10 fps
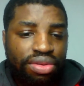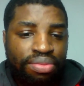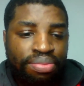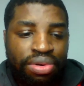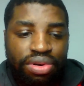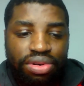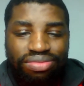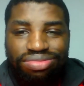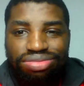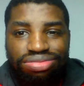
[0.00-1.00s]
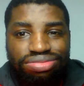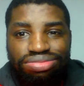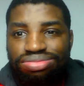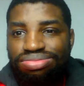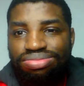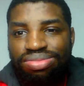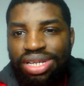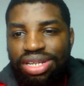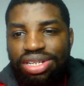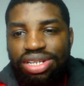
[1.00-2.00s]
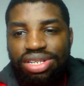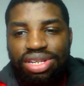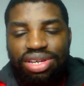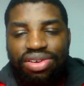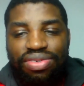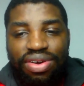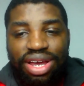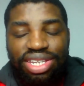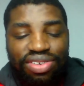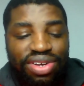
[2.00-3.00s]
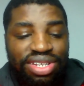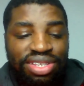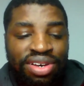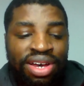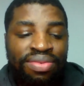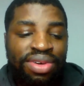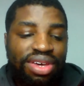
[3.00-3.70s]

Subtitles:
But it's just crazy, crazy time.